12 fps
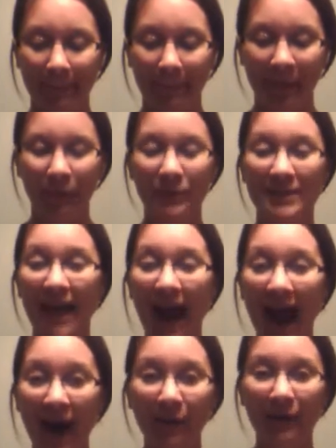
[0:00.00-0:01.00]
It was the
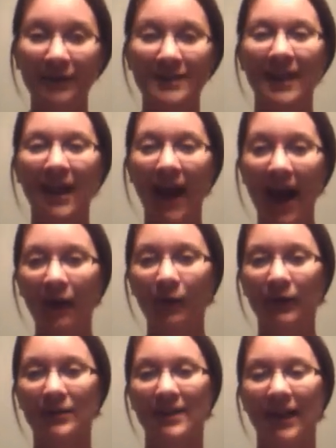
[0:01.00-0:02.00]
hours and
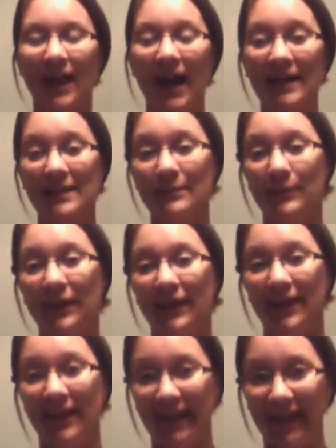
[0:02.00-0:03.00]
hours that I spent
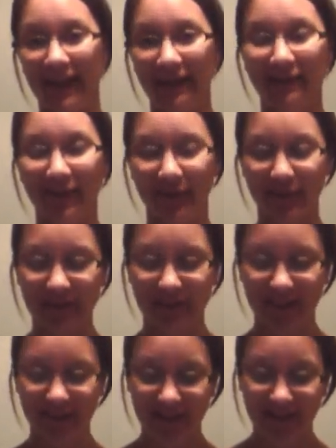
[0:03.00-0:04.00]
in the hayfield
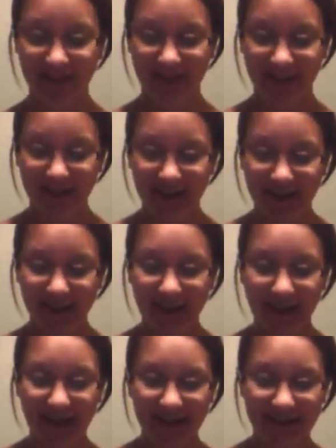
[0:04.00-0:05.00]

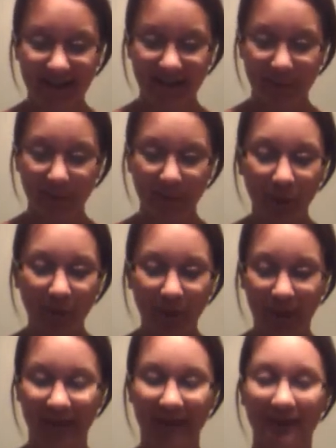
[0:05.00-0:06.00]
that has
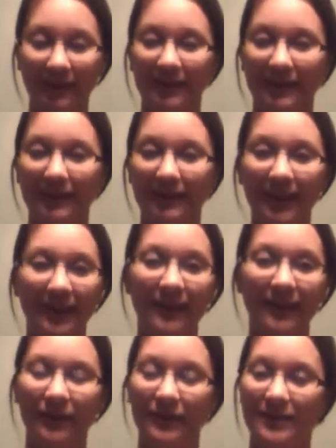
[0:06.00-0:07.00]
broken yet
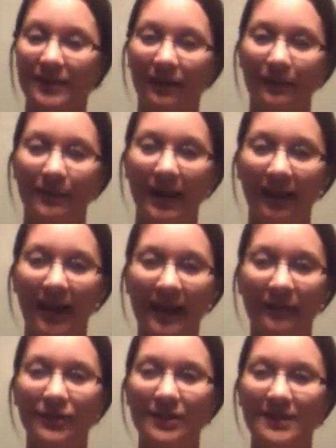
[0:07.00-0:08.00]
another seal in my life.
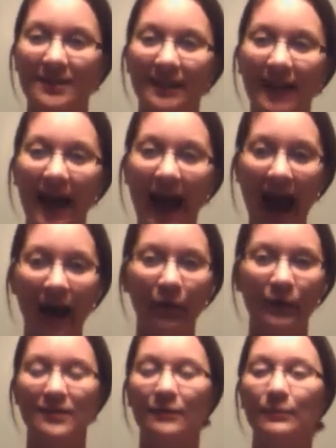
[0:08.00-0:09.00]
Just the
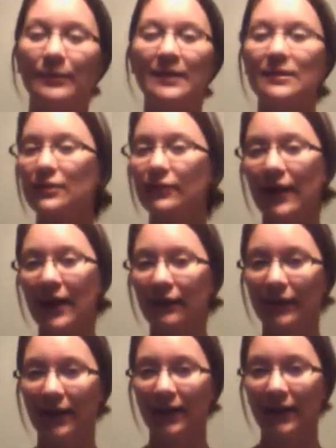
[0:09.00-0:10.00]
hours of being
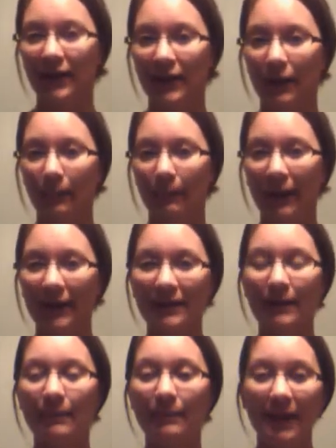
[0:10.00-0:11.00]
surrounded by the
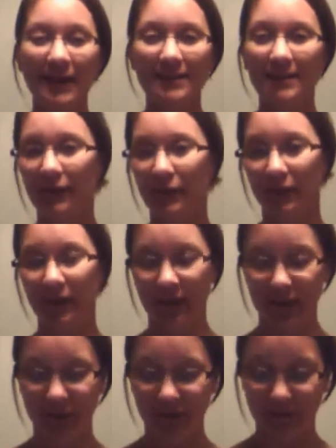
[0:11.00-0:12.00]
amazing
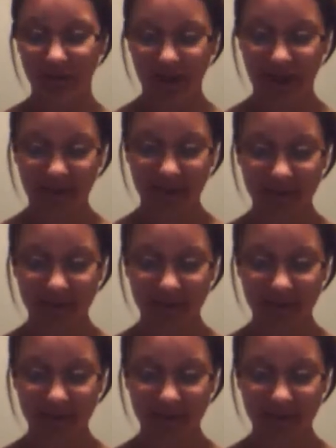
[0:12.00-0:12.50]
creation of God.